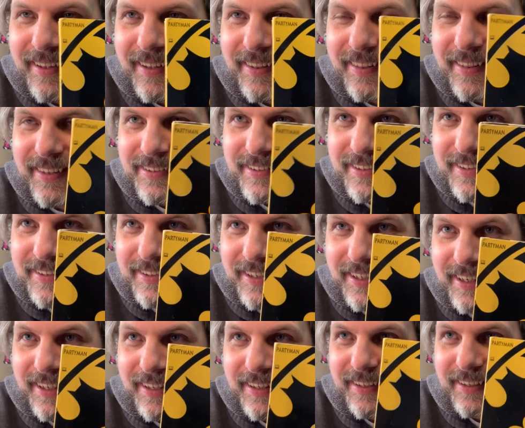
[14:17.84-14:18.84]
This is
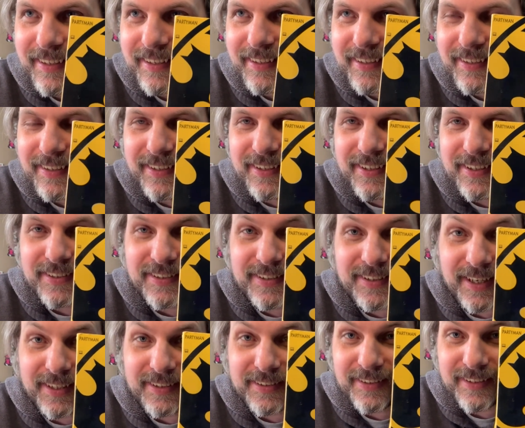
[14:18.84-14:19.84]
a
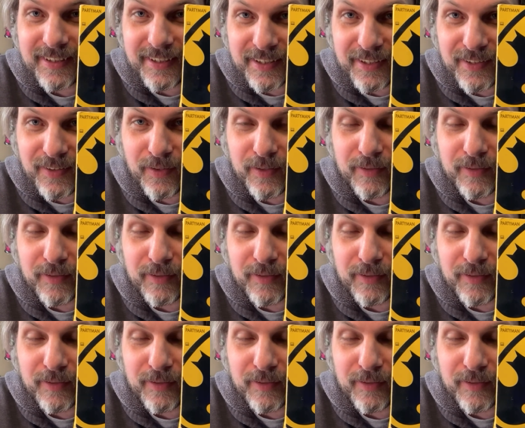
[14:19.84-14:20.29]
cassette single,